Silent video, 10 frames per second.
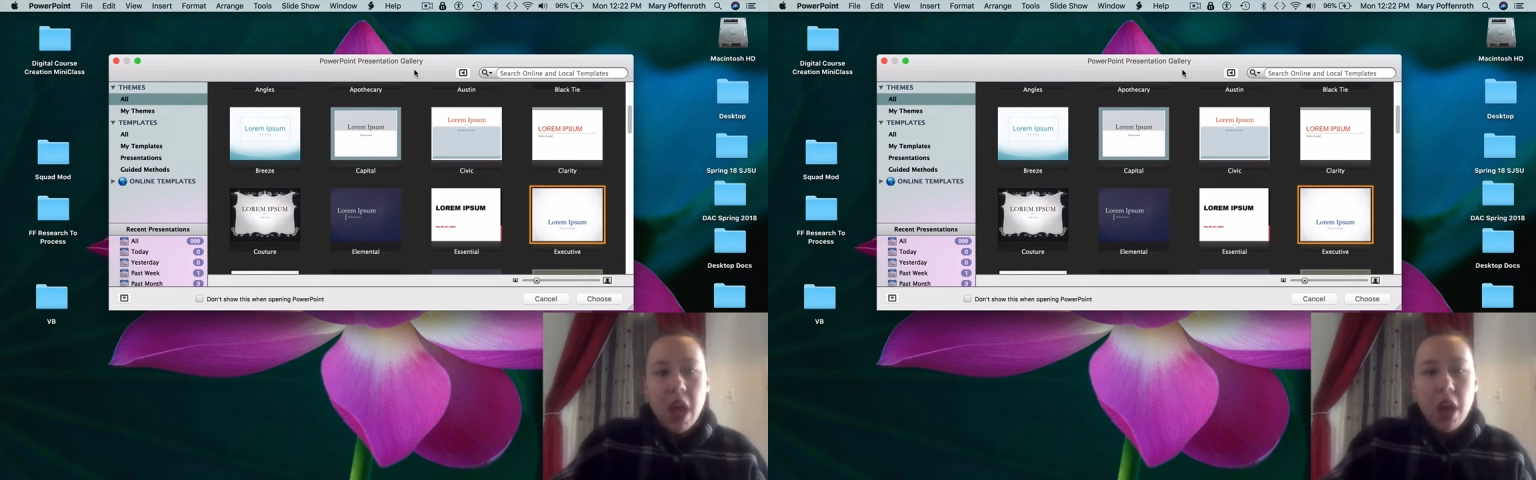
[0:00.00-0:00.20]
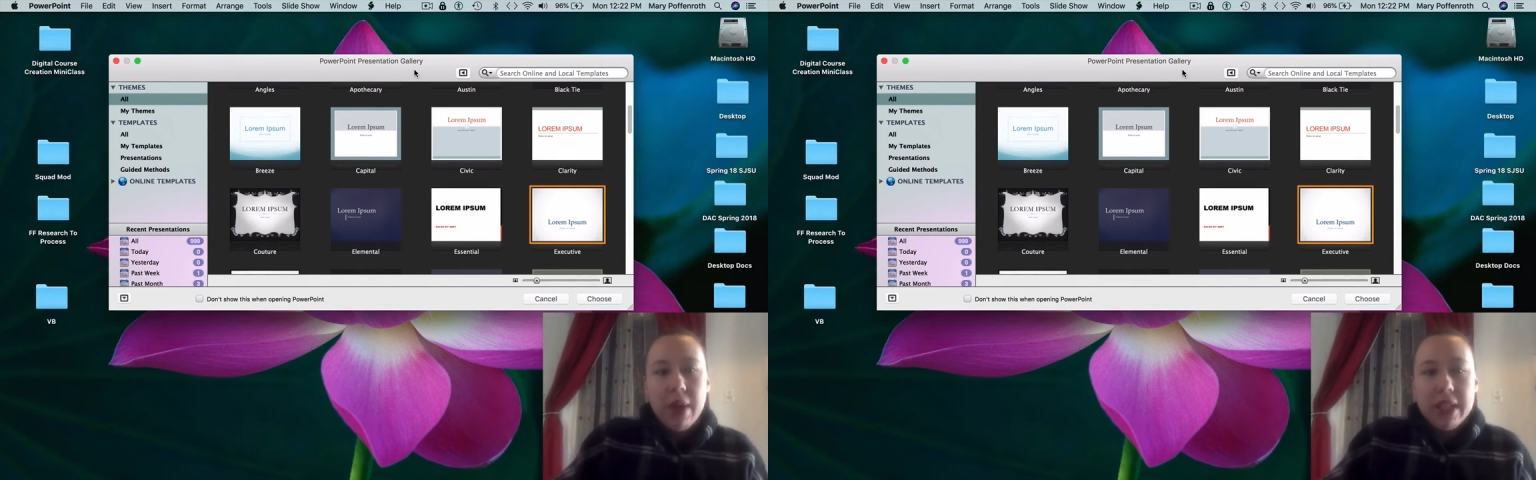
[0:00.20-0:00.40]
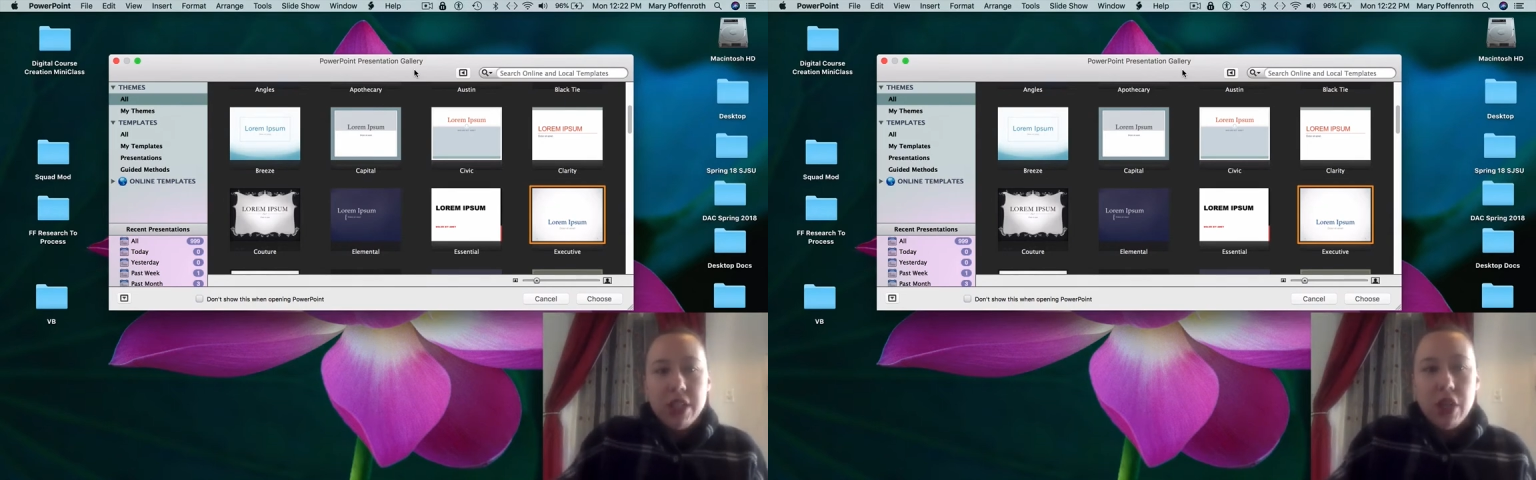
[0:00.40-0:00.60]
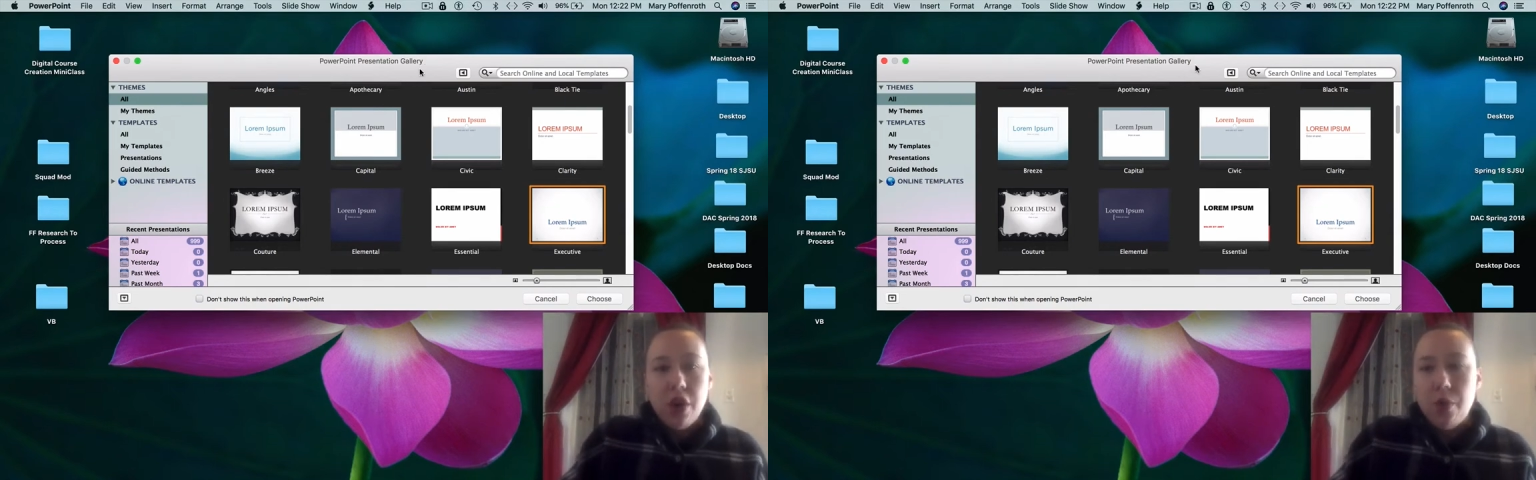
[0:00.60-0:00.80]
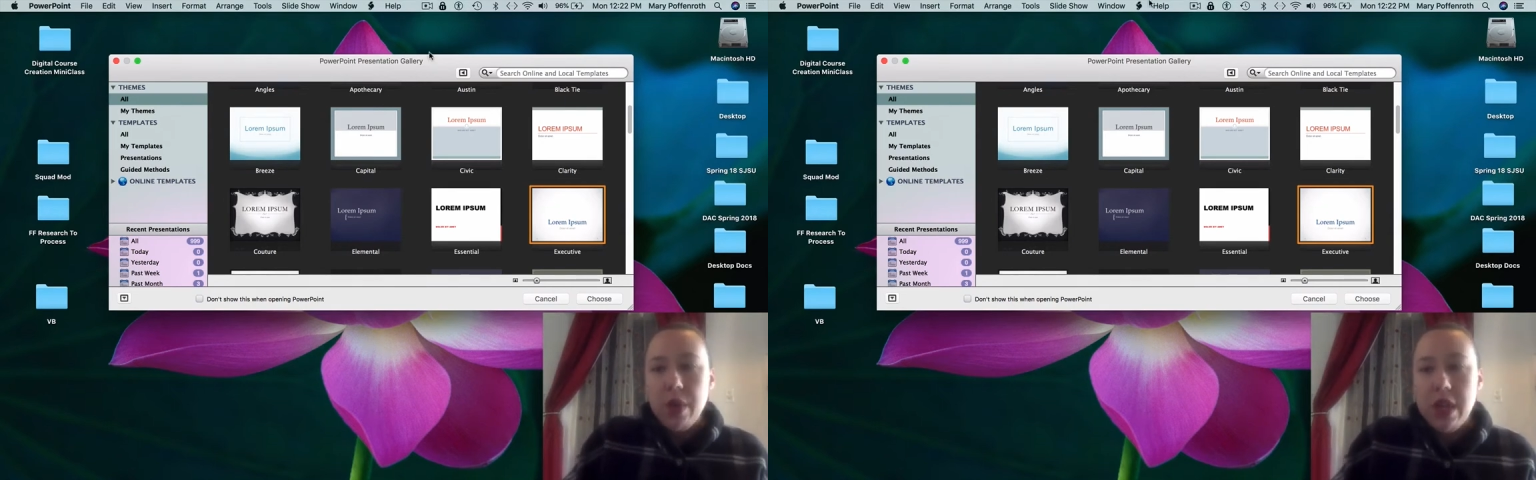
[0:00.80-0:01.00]
All right,
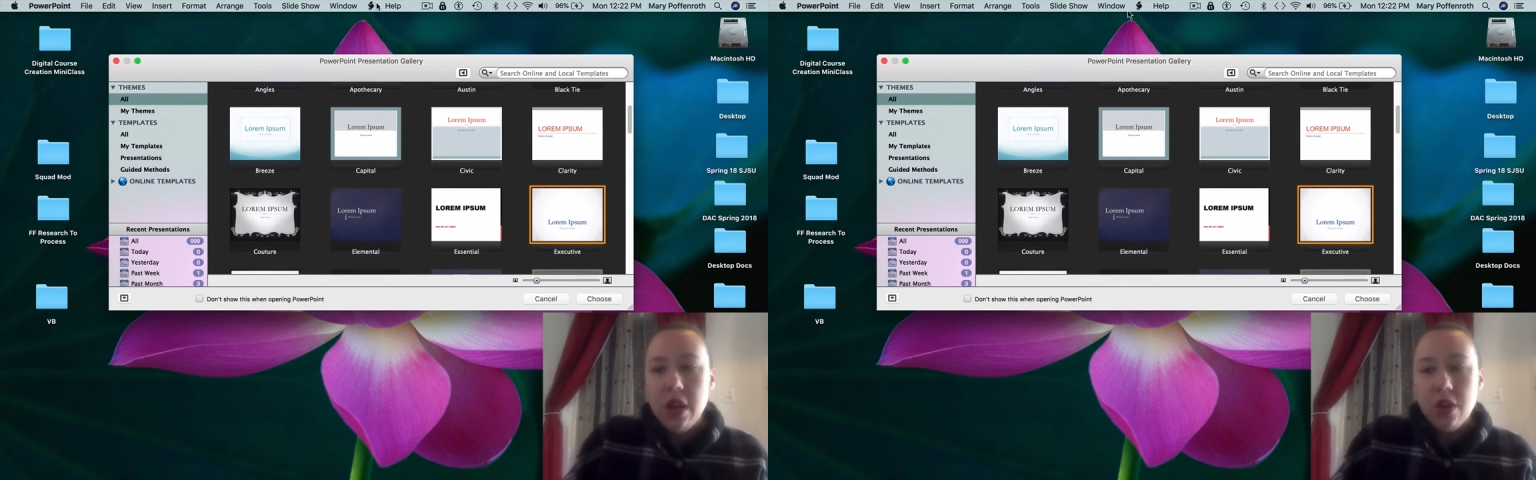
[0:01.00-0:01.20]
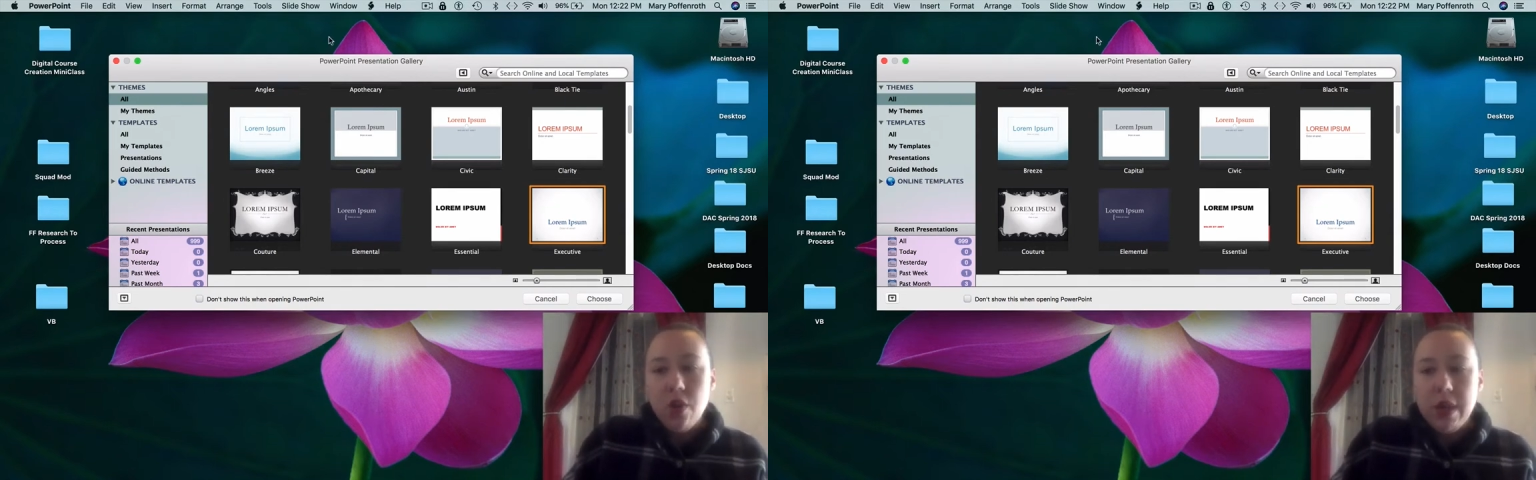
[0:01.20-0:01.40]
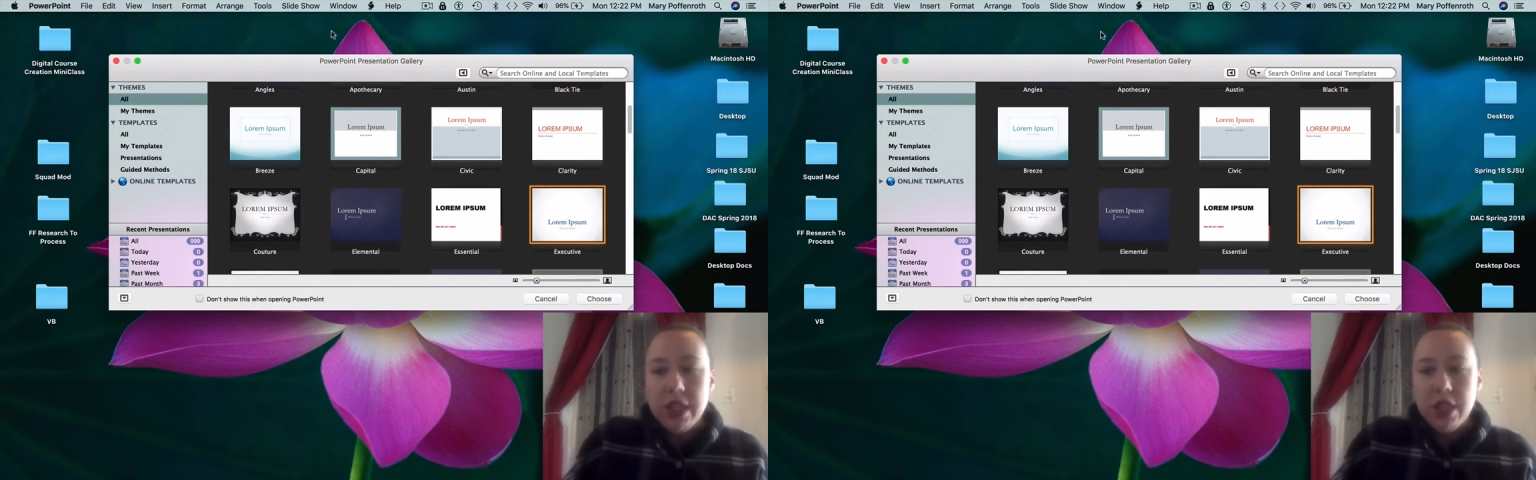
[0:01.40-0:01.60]
so we are going